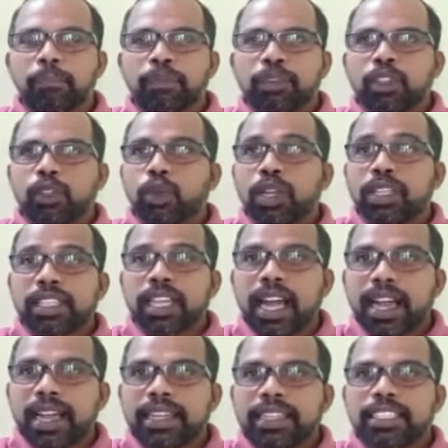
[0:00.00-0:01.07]
So as the
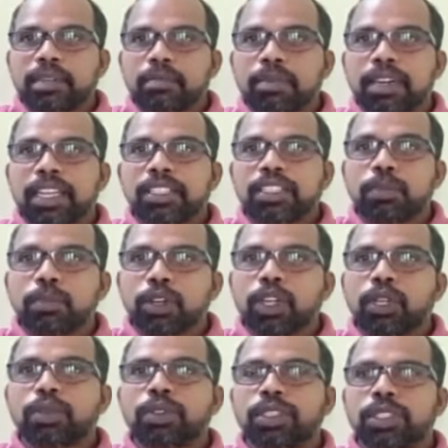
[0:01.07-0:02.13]
high temperature
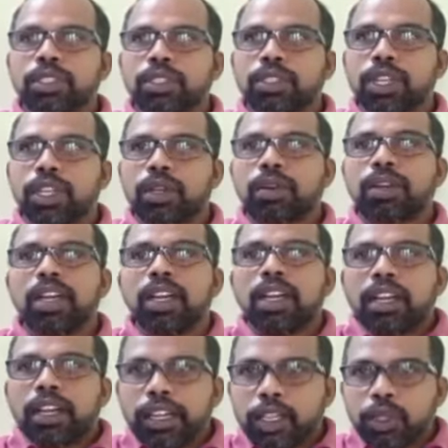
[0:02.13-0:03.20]
produced in the circuit
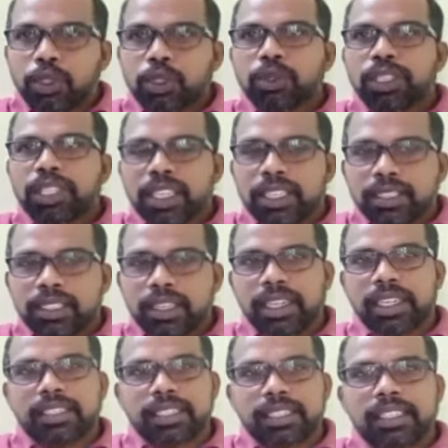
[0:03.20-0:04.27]
due to these
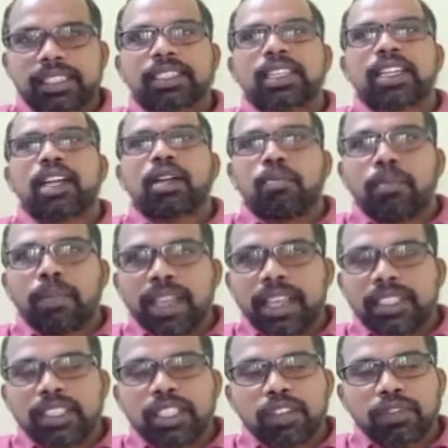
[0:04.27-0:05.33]
reasons
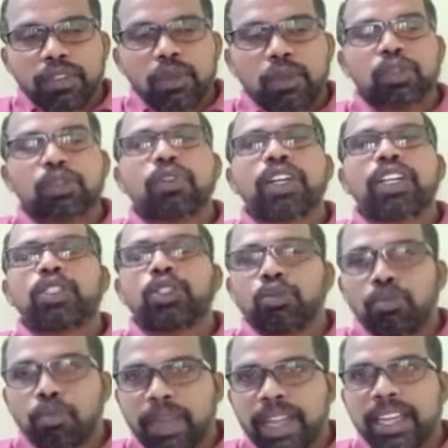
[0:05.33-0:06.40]
makes the fuse wire to
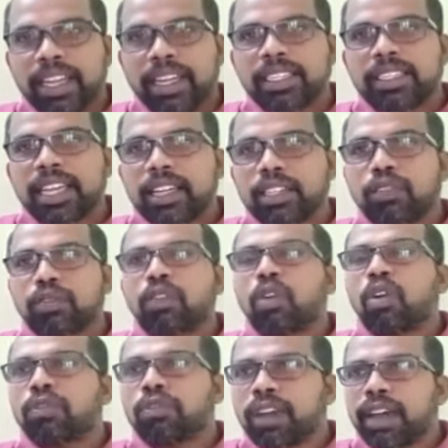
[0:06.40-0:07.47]
melt and the flow
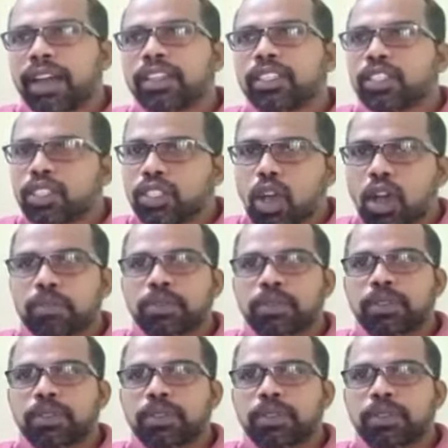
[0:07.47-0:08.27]
of current stops.